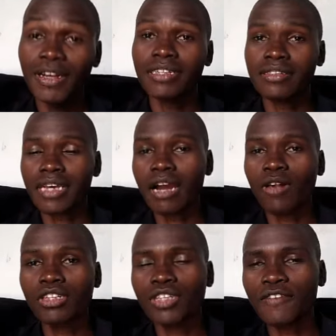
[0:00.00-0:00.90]
Friends,
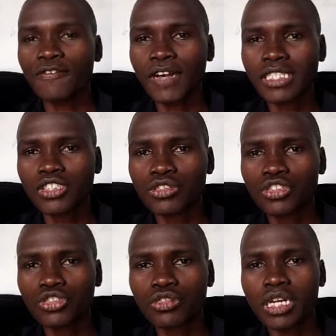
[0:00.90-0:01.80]
I want to invite
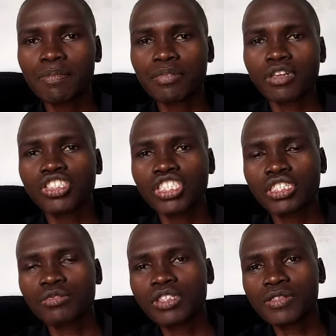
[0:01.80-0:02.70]
you to a
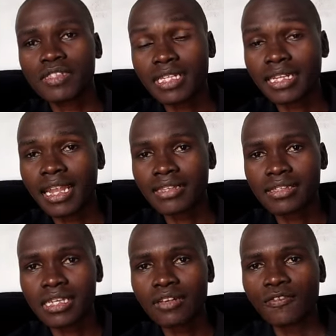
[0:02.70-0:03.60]
project which we started
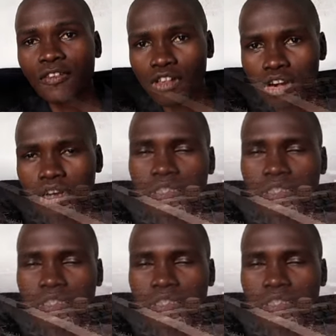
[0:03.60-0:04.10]
last year for